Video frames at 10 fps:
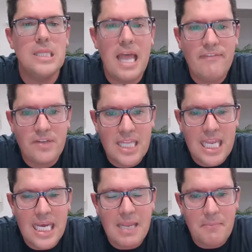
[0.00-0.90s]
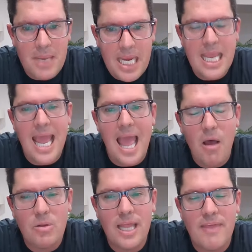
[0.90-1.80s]
left-leaning media
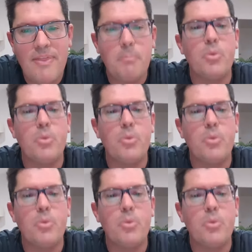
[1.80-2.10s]
outlet that